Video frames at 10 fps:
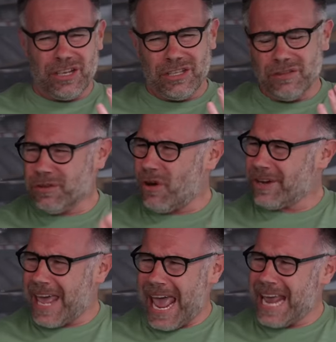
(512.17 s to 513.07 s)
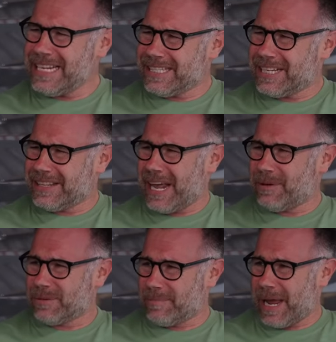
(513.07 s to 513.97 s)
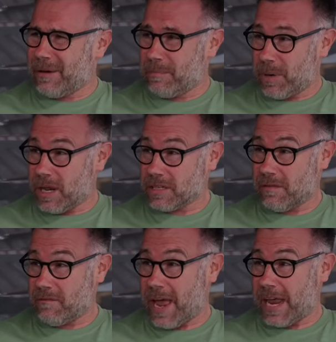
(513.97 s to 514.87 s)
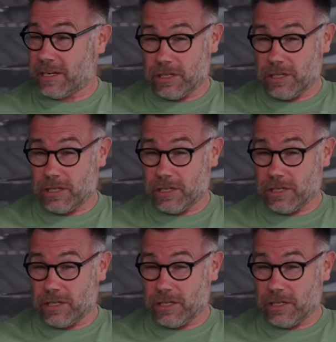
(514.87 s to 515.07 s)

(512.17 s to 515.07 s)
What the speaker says: You've got an £80,000-plus van.